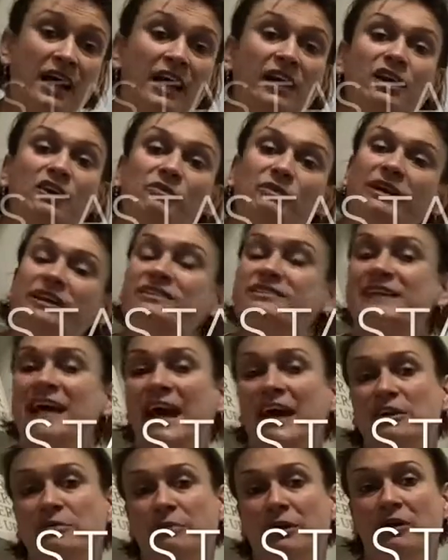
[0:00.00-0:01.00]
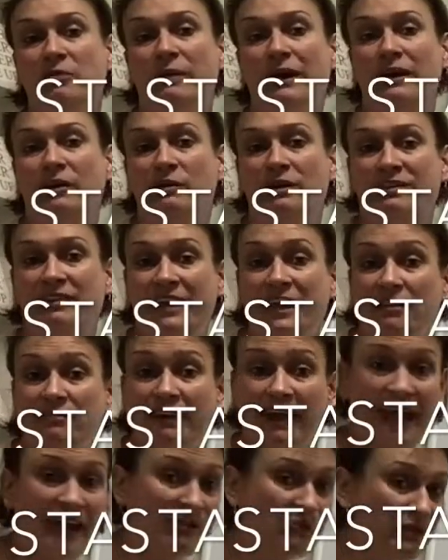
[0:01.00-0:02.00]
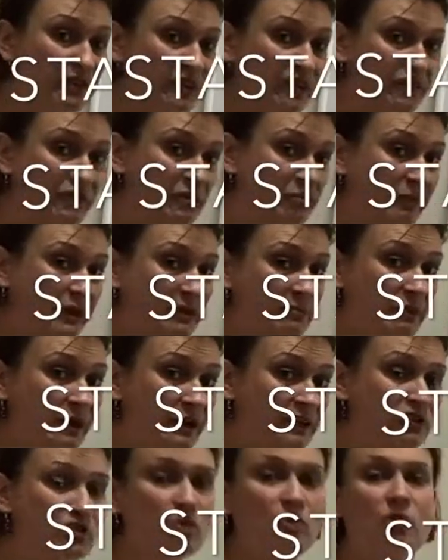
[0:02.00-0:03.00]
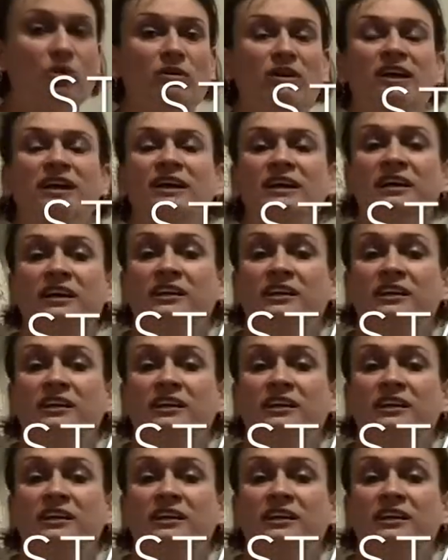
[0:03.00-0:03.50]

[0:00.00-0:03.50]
Hello, it's Annabelle Beckwith here again with another Beanbag Talk.